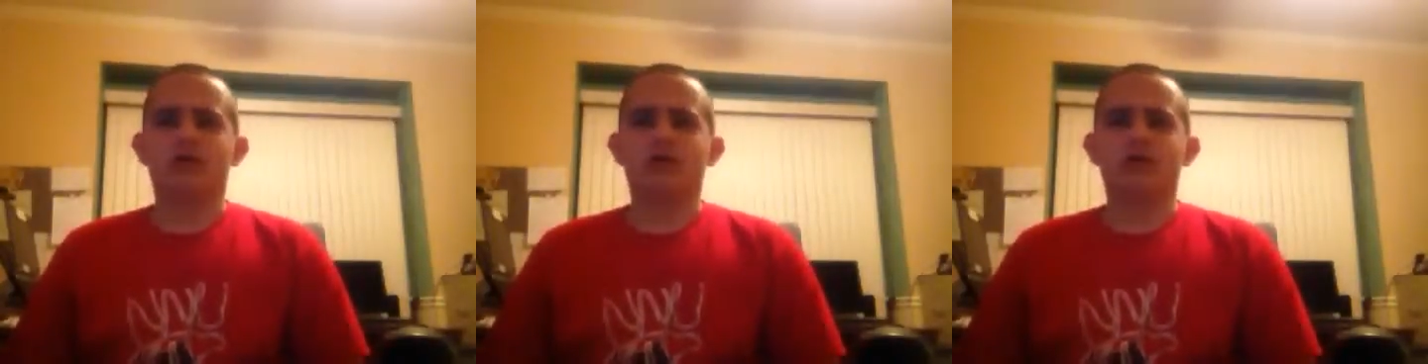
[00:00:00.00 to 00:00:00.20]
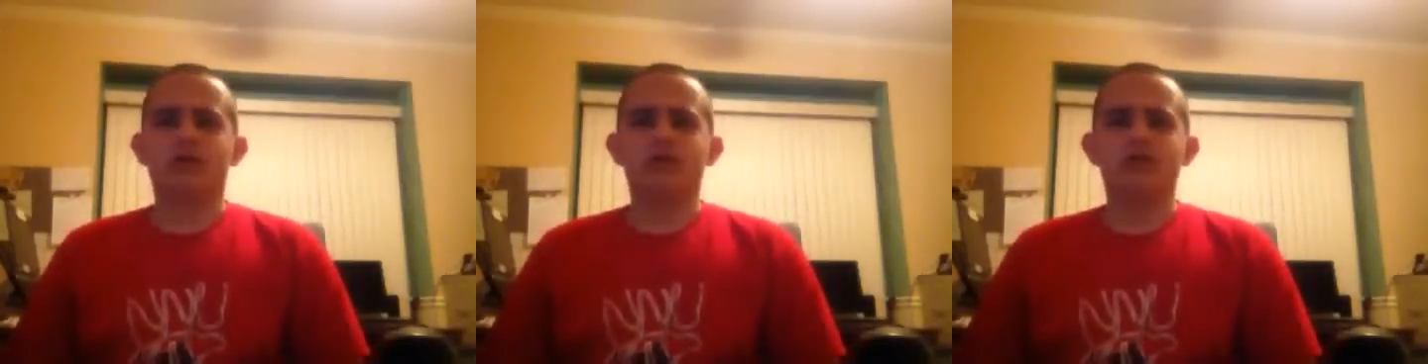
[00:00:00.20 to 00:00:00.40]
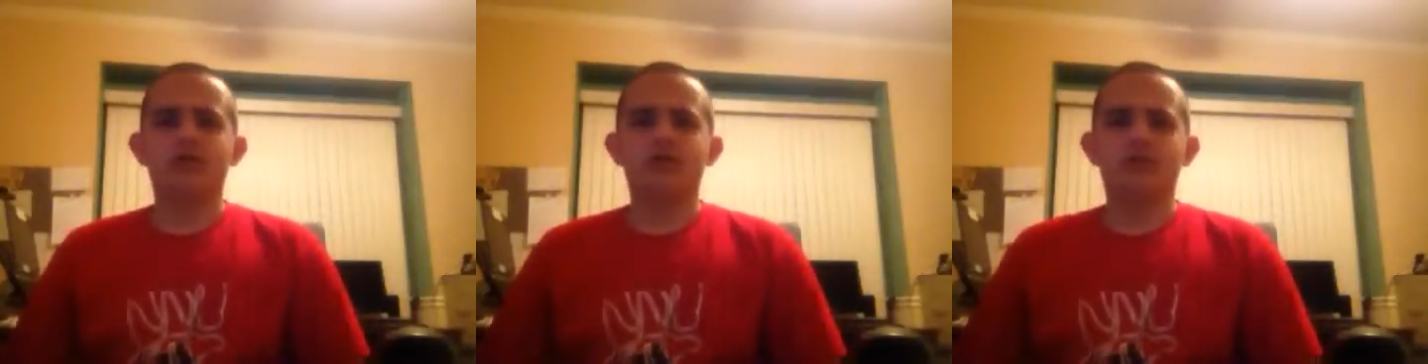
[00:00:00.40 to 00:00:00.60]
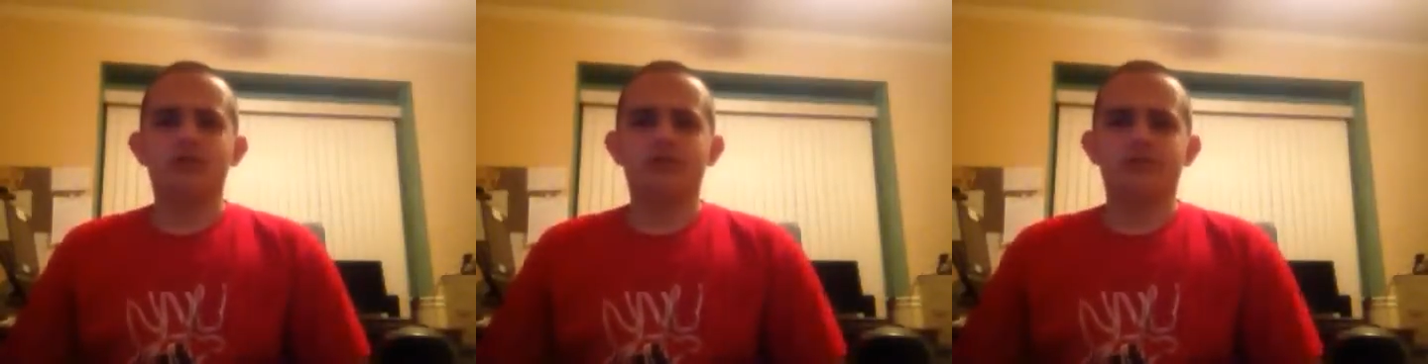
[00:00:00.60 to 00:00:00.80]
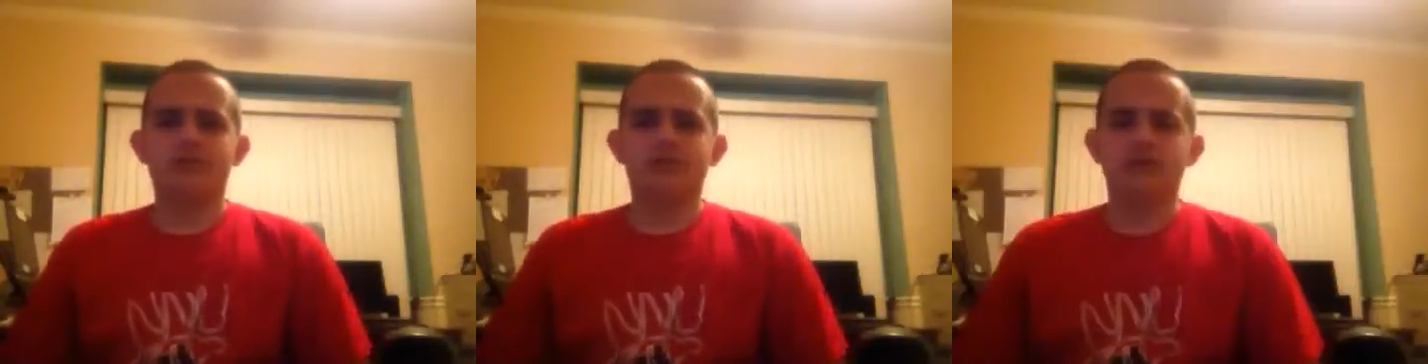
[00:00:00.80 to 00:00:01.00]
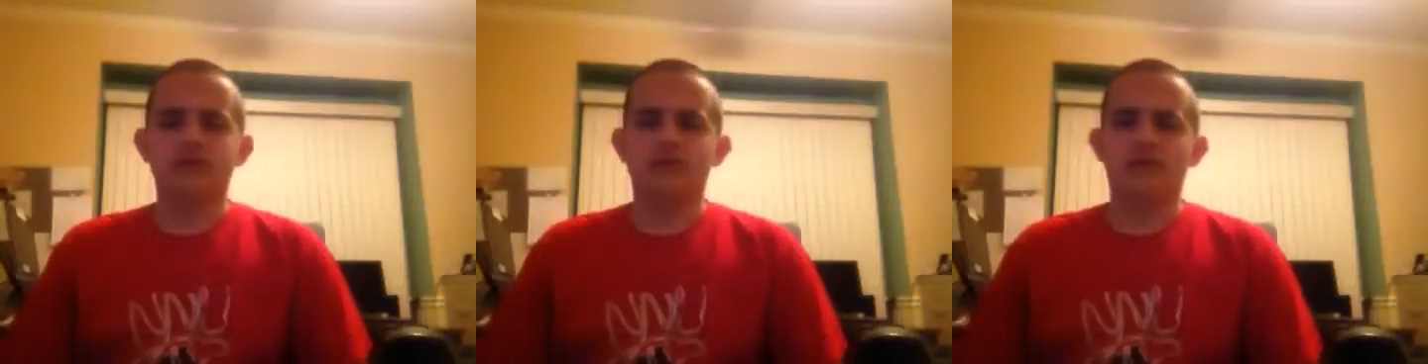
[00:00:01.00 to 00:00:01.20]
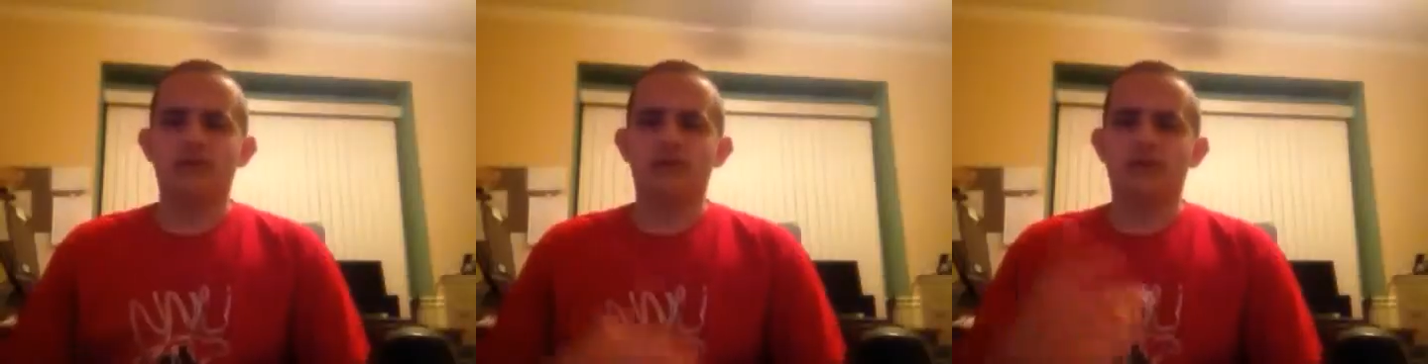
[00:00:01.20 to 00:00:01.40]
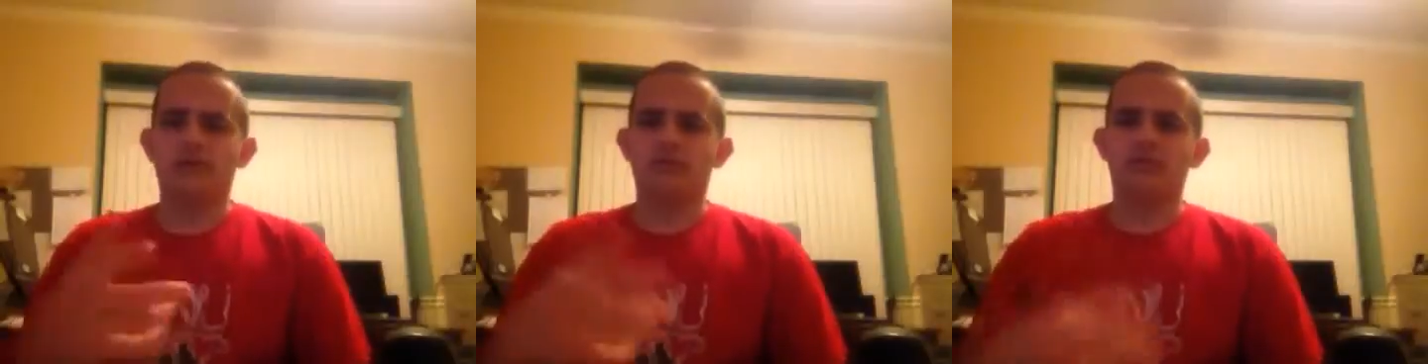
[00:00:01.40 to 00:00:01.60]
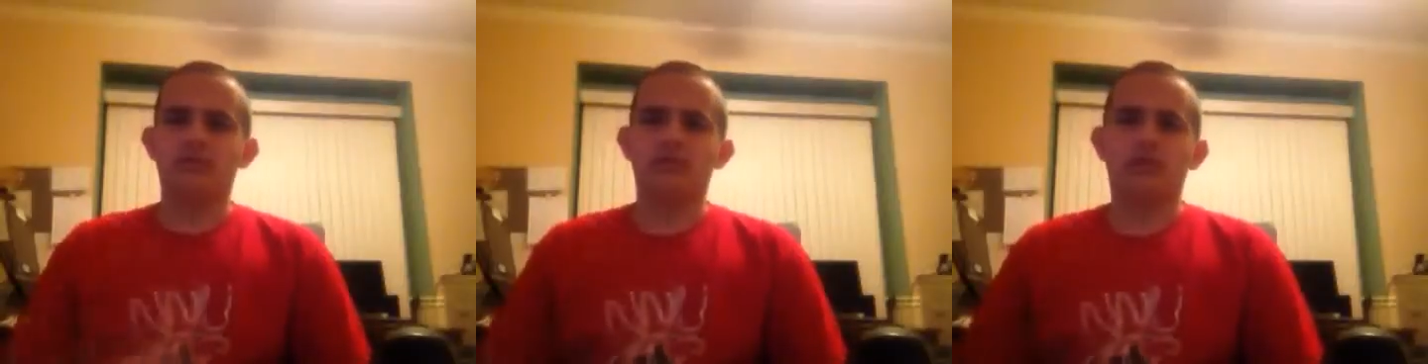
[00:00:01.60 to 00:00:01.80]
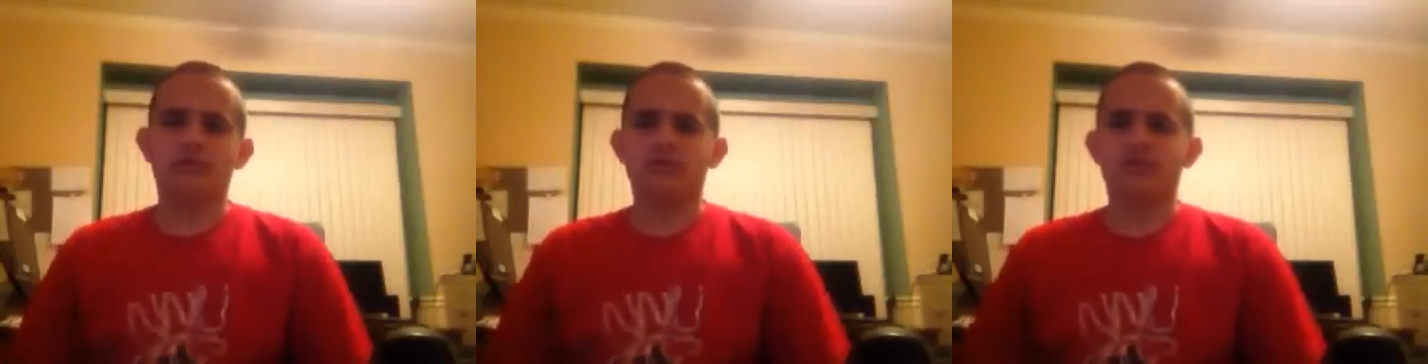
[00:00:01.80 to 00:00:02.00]
top two
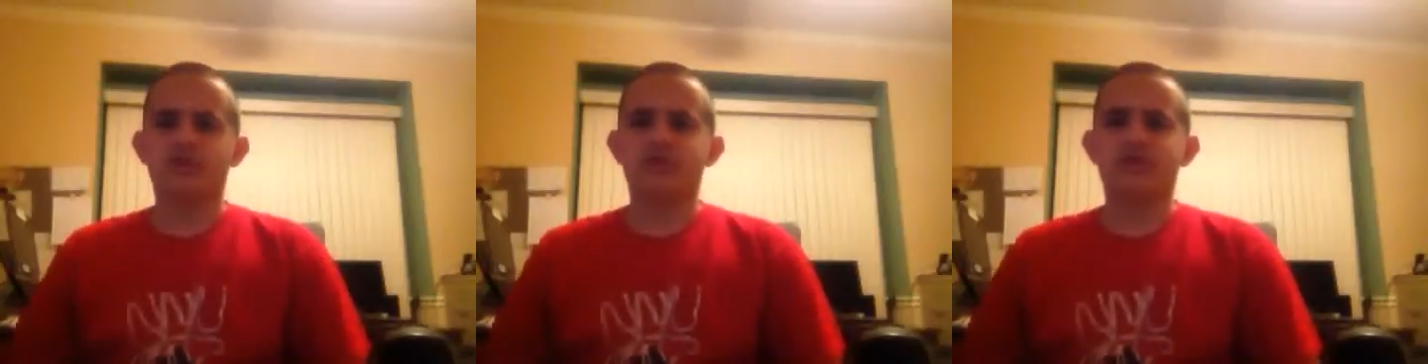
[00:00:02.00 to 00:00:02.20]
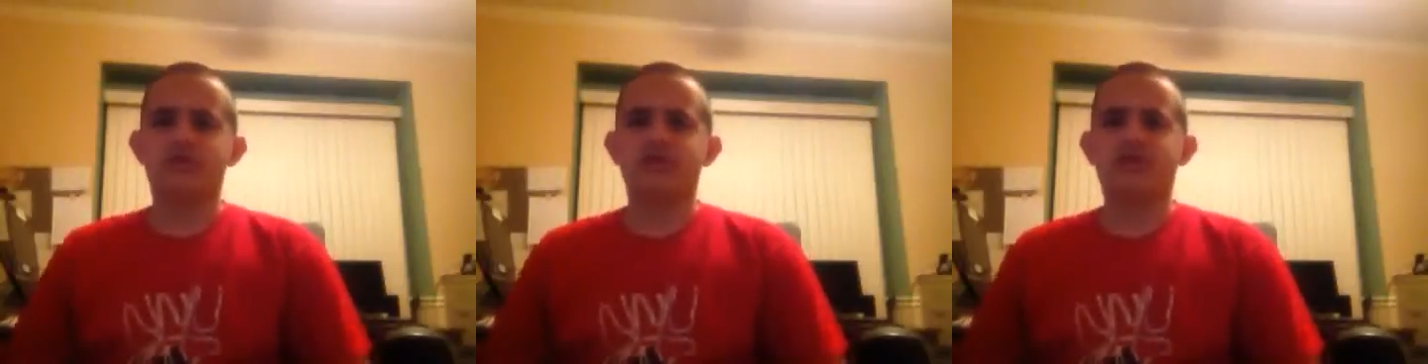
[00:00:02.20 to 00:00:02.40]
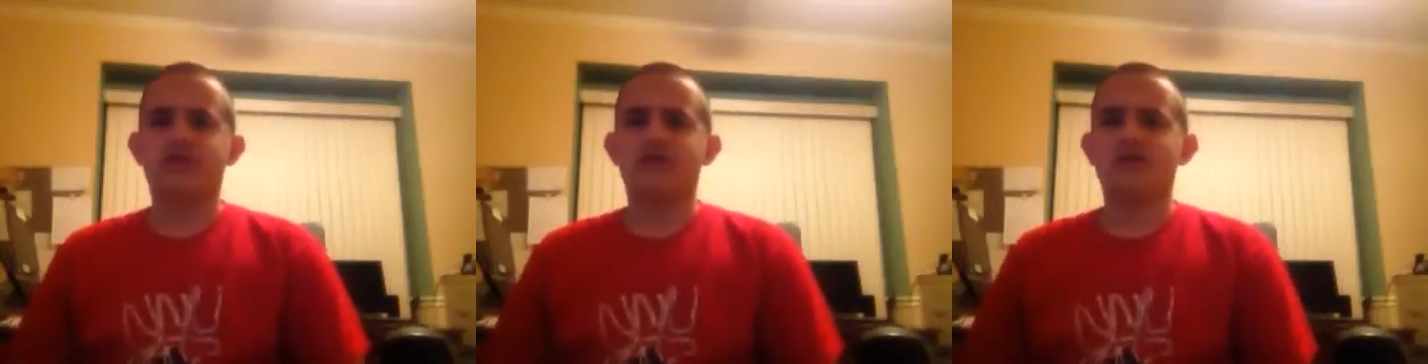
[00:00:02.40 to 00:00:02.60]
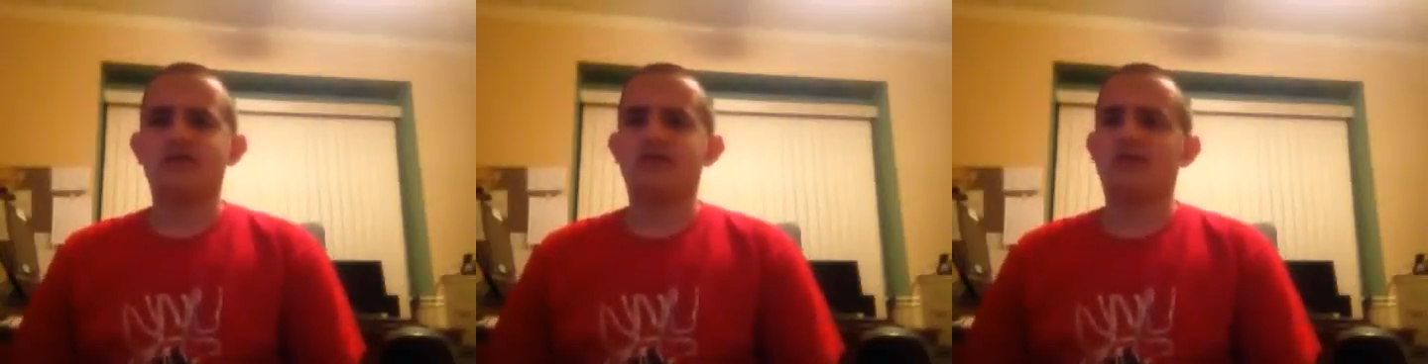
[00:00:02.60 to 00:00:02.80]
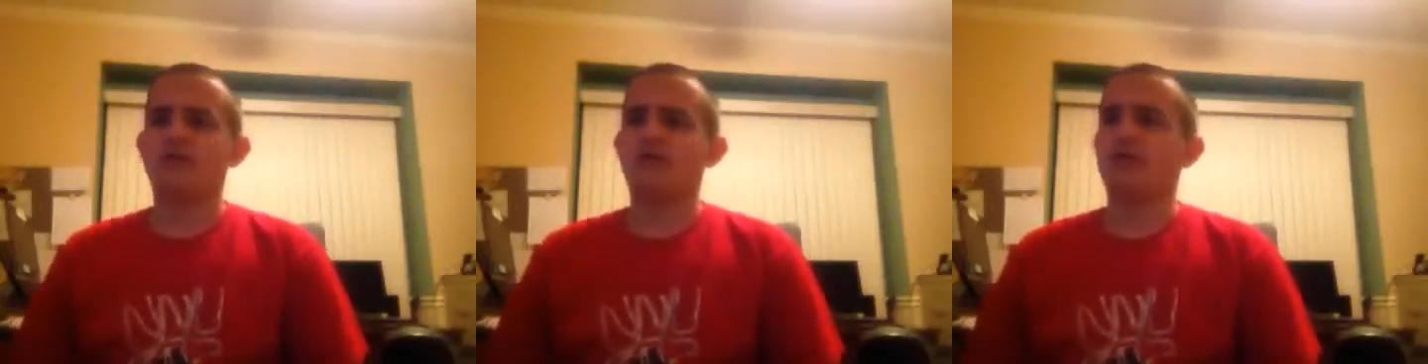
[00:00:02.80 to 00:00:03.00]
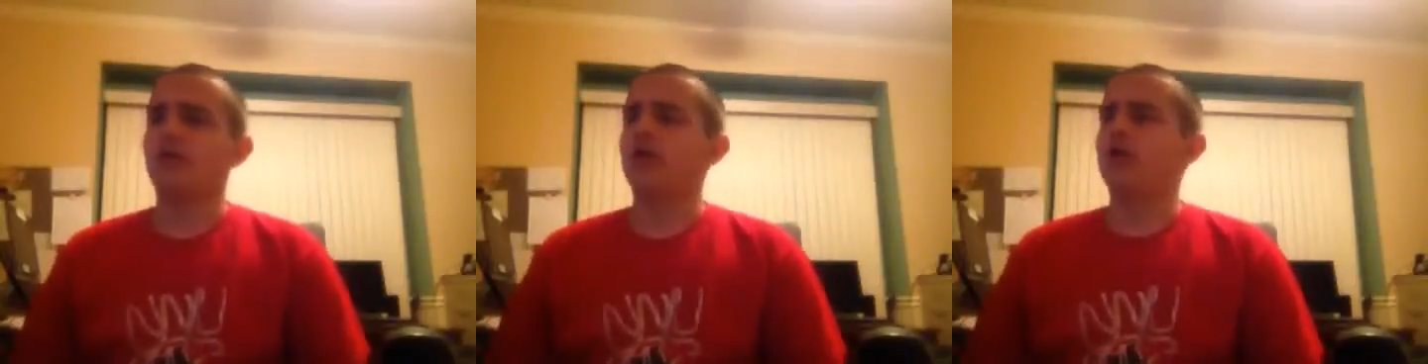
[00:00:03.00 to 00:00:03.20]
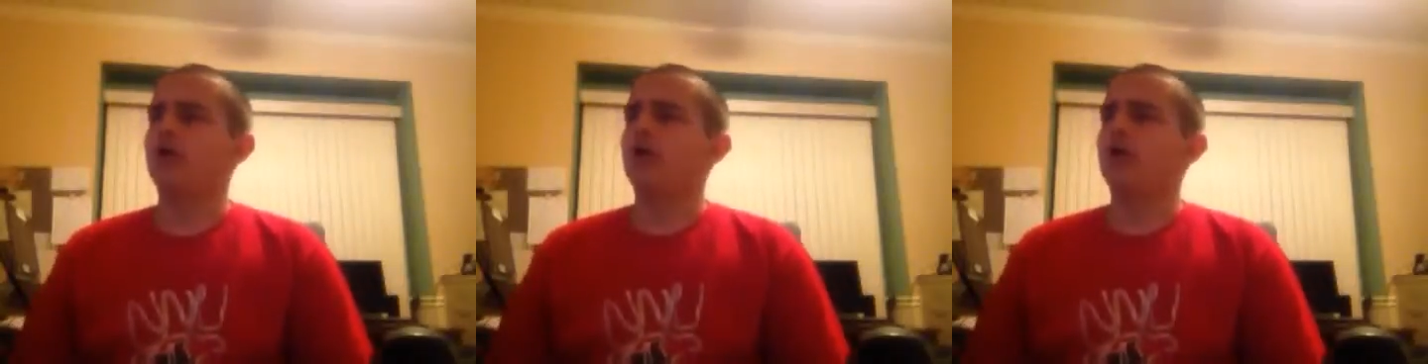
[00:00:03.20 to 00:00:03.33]
drivers stay out except for